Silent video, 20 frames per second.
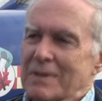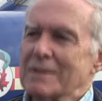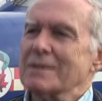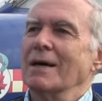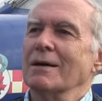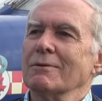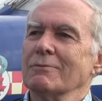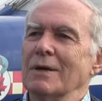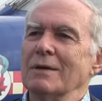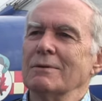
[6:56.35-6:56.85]

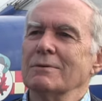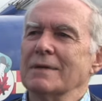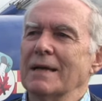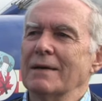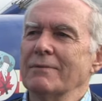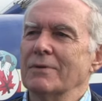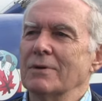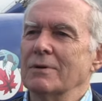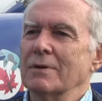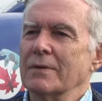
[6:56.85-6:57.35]
So I rolled
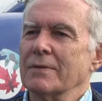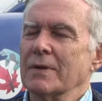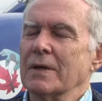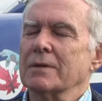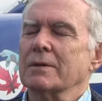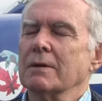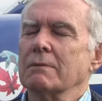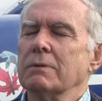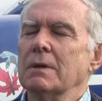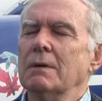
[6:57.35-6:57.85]
level, and then I
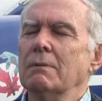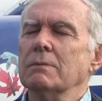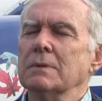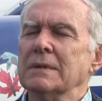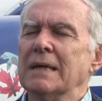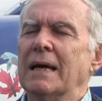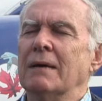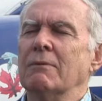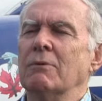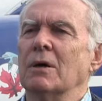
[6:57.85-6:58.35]
thought, well,
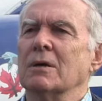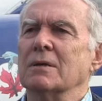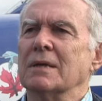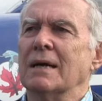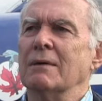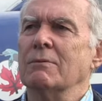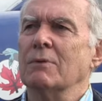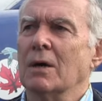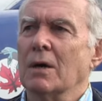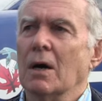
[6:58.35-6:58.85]
now
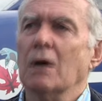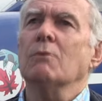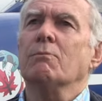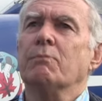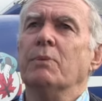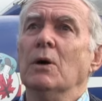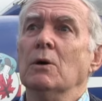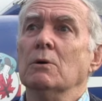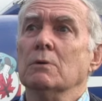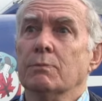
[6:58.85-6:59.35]
what? Oh,
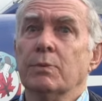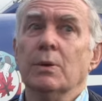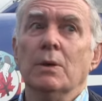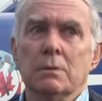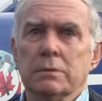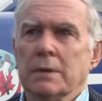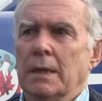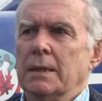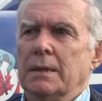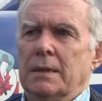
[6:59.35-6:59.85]

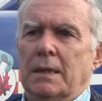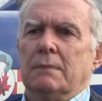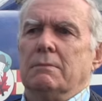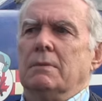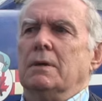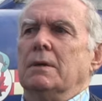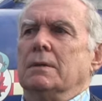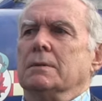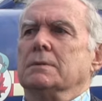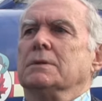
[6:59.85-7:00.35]
pull, yeah,
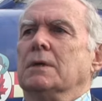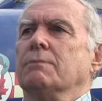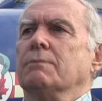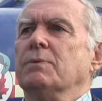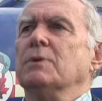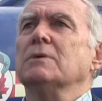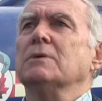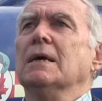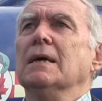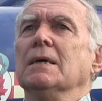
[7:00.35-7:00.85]
Mike, so I
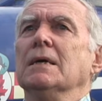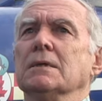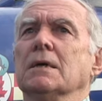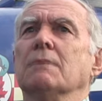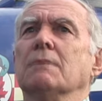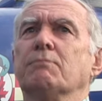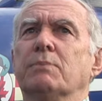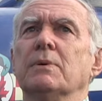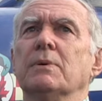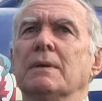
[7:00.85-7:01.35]
pull. So
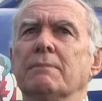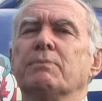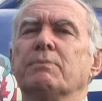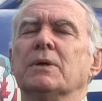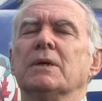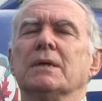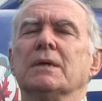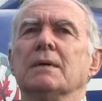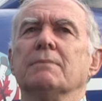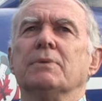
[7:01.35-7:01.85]
I'm
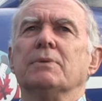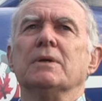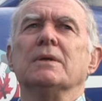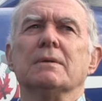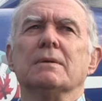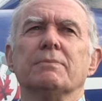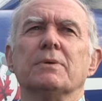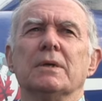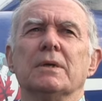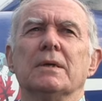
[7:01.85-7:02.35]

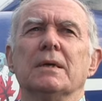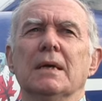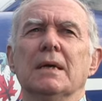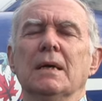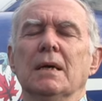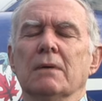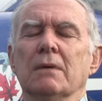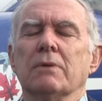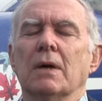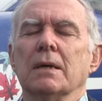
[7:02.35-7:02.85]
pulling.
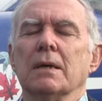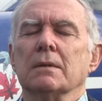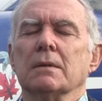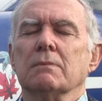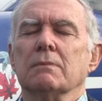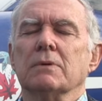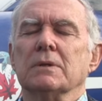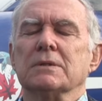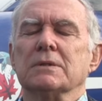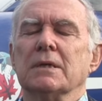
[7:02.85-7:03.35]
Right,
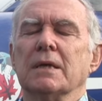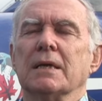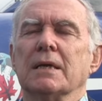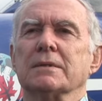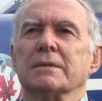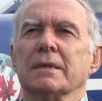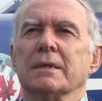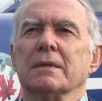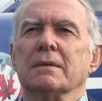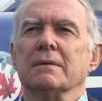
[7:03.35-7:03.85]
what's the
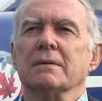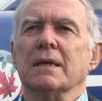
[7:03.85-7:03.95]
next thing?